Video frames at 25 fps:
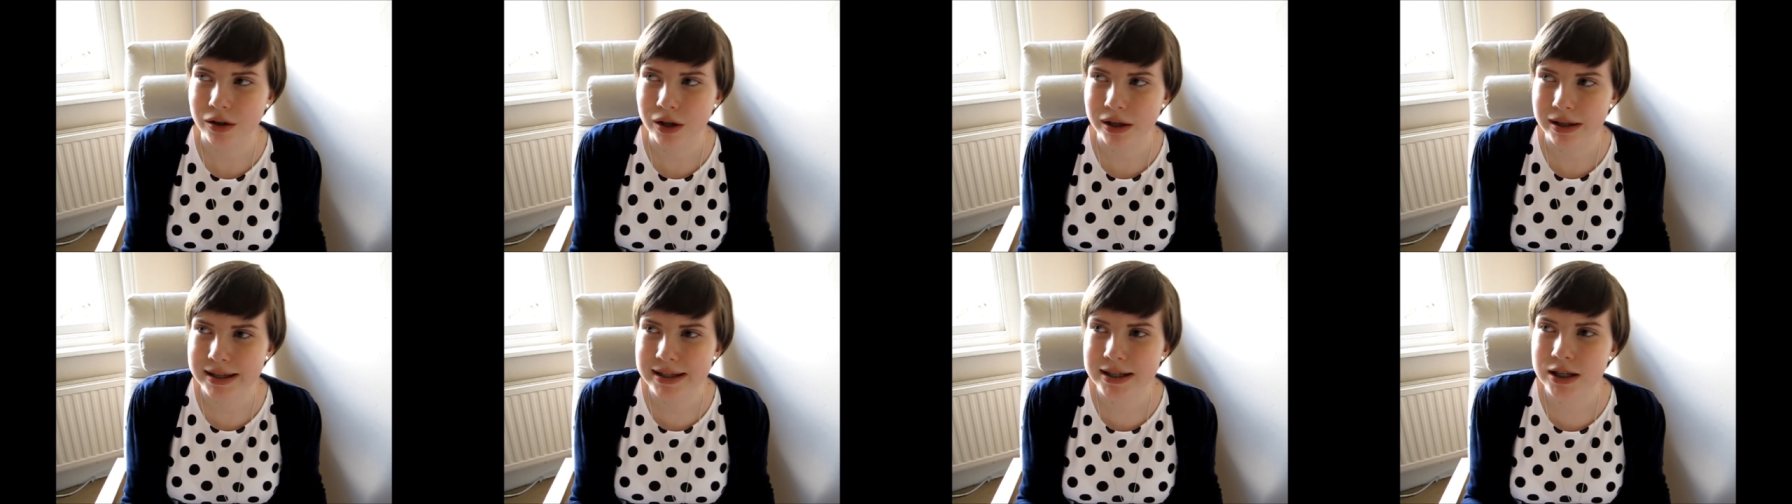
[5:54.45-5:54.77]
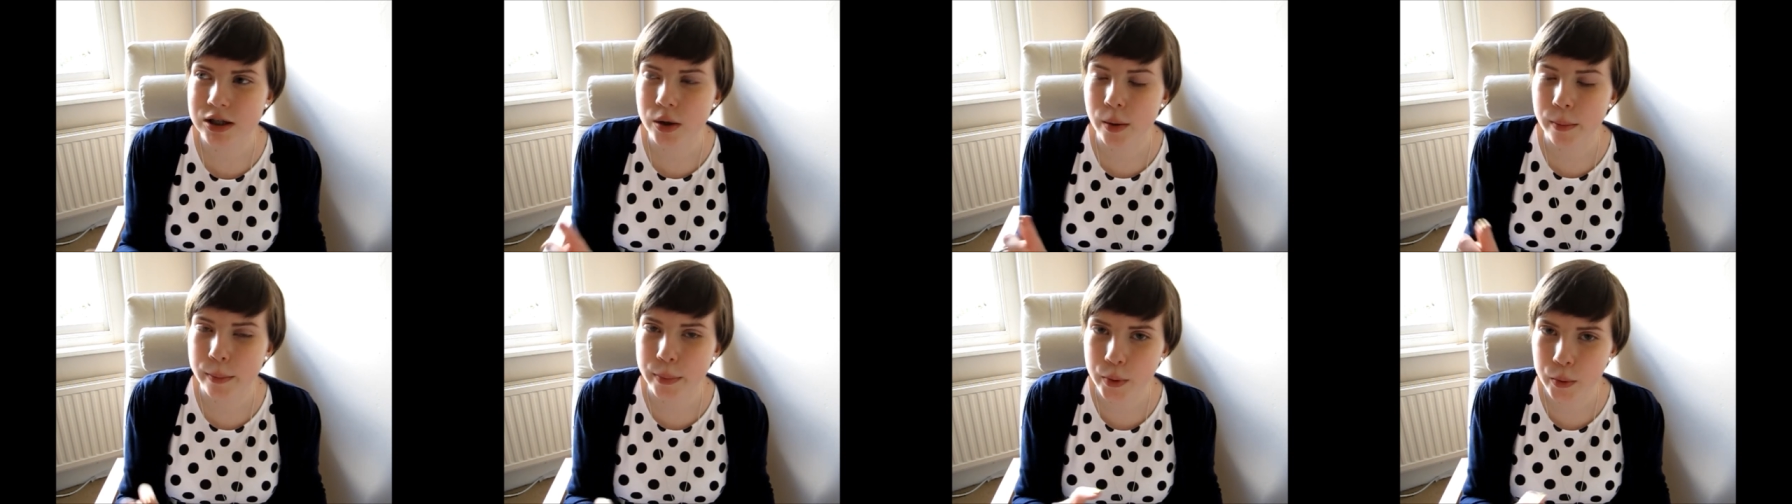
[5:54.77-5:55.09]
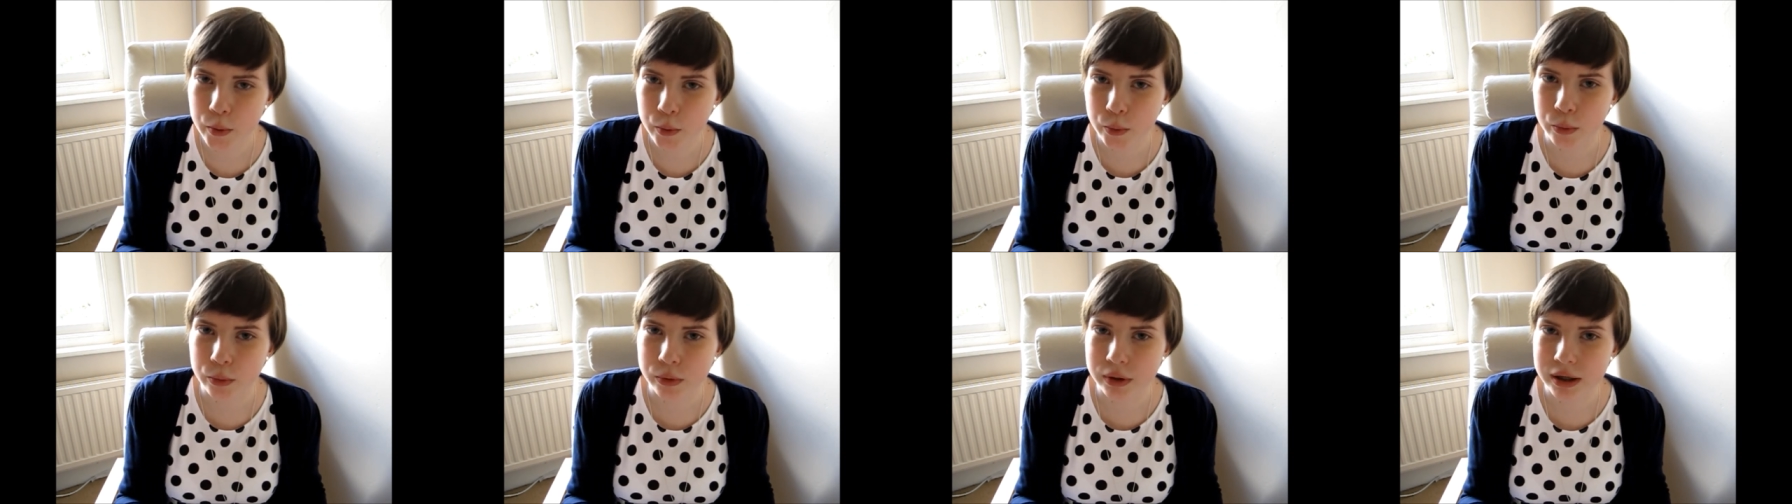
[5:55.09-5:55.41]
This is a
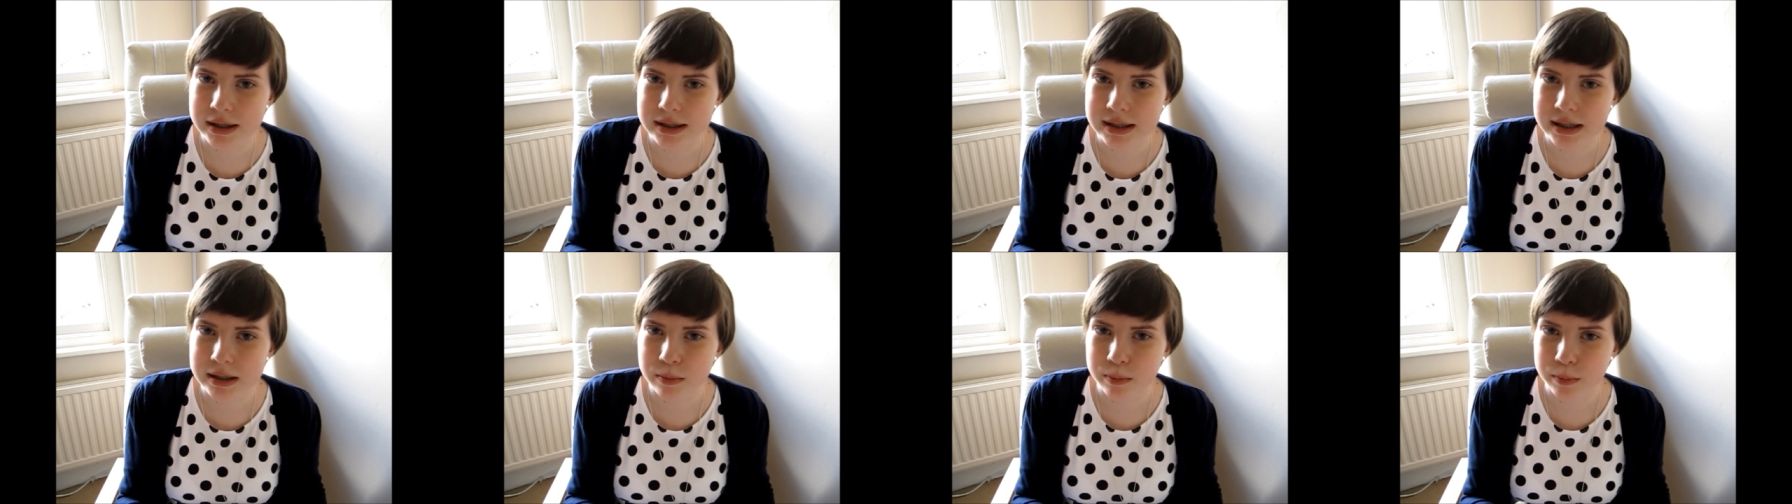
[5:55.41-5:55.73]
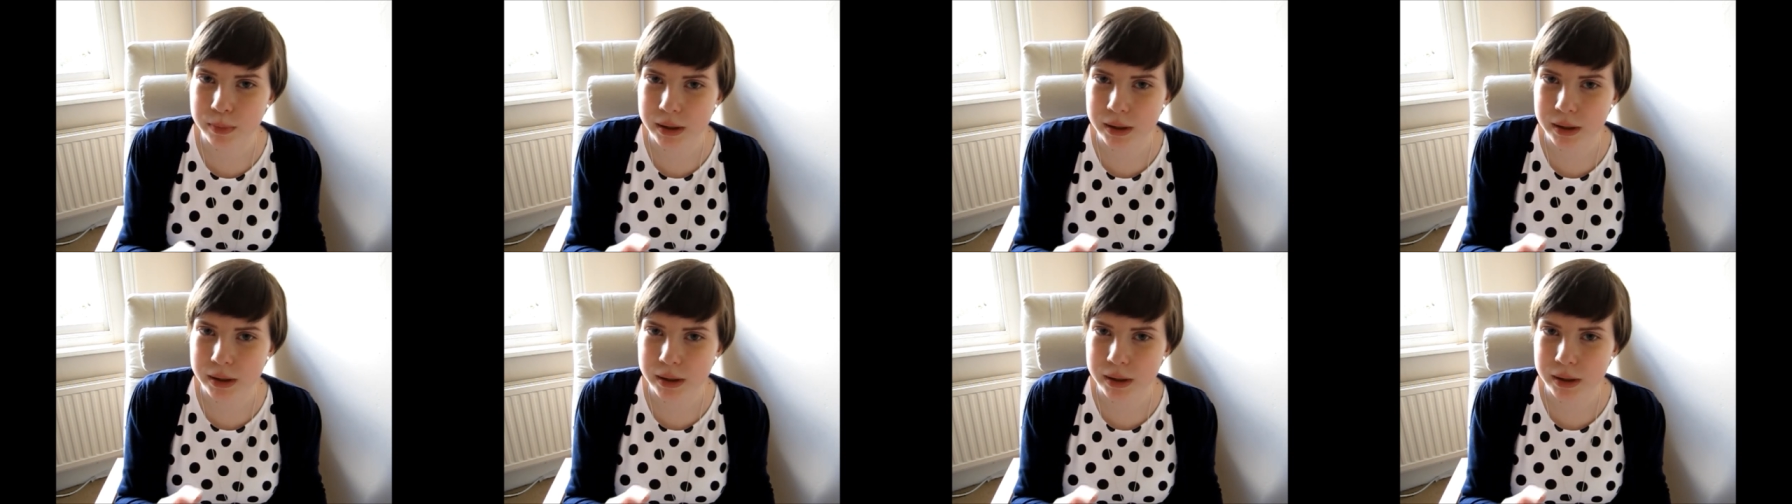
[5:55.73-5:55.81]
pawn, as in